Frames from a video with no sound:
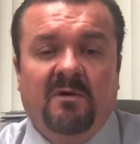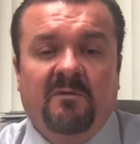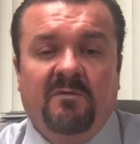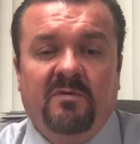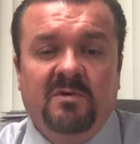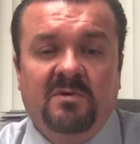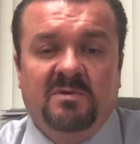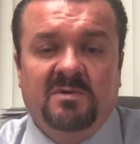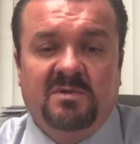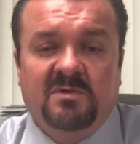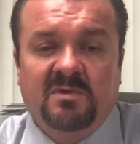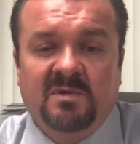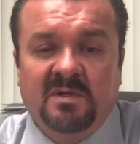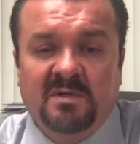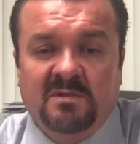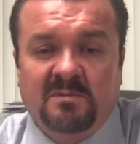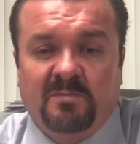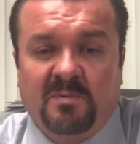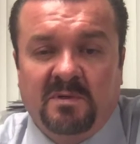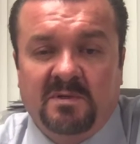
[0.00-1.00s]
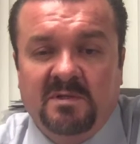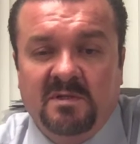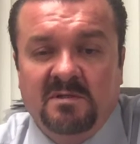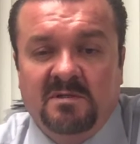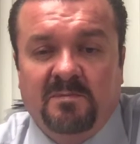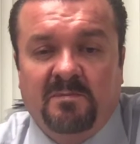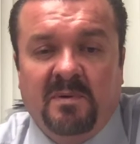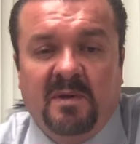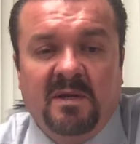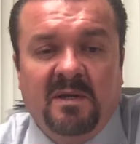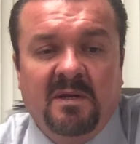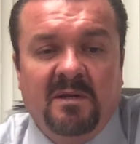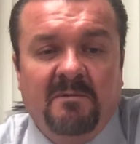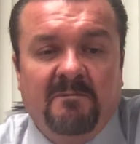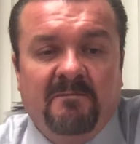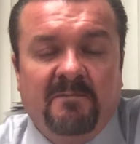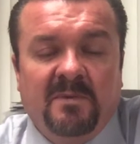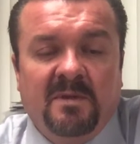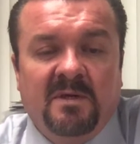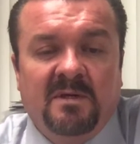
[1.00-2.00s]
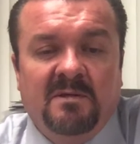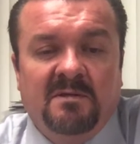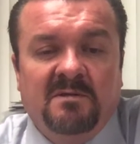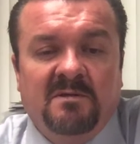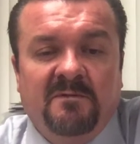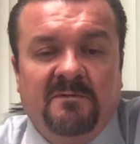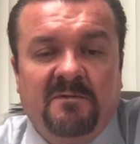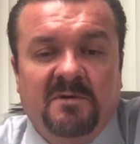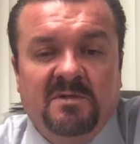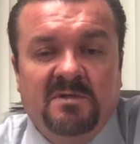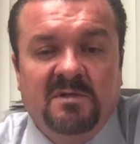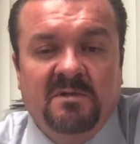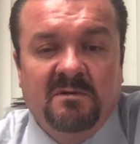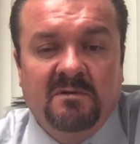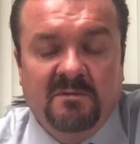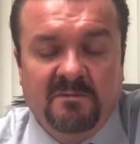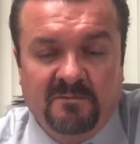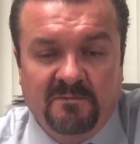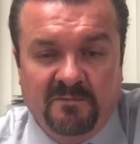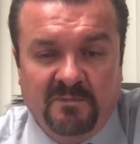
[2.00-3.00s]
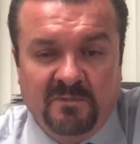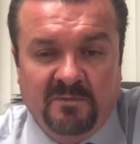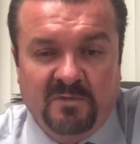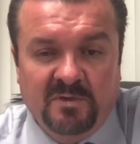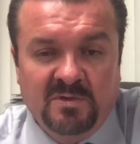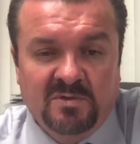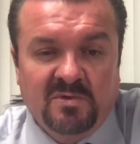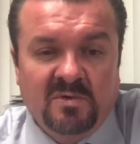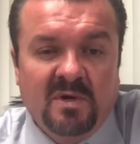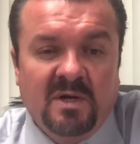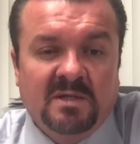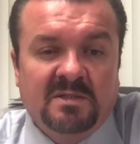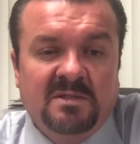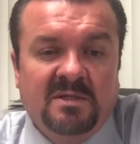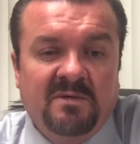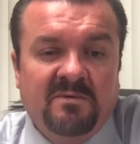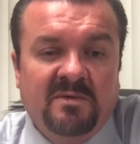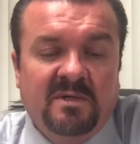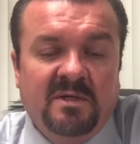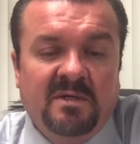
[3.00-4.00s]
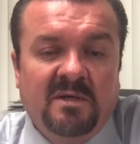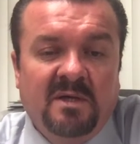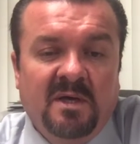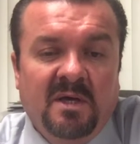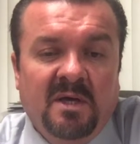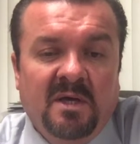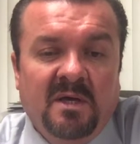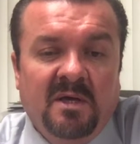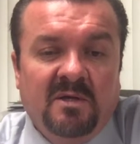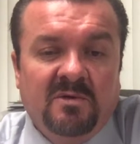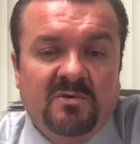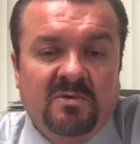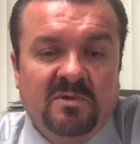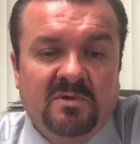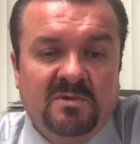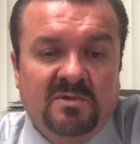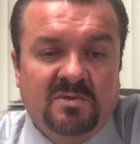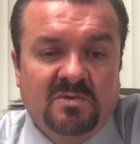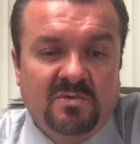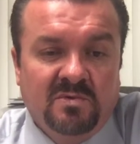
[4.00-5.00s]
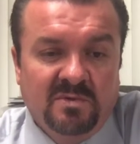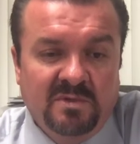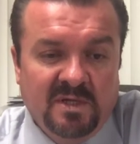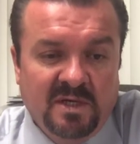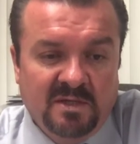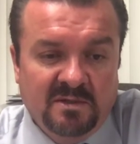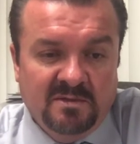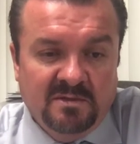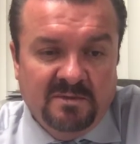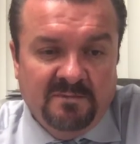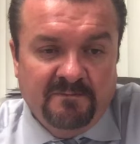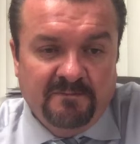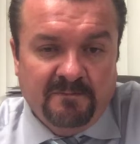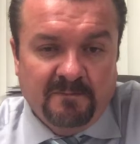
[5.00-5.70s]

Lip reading: few students participated in sufficient physical activity during school days.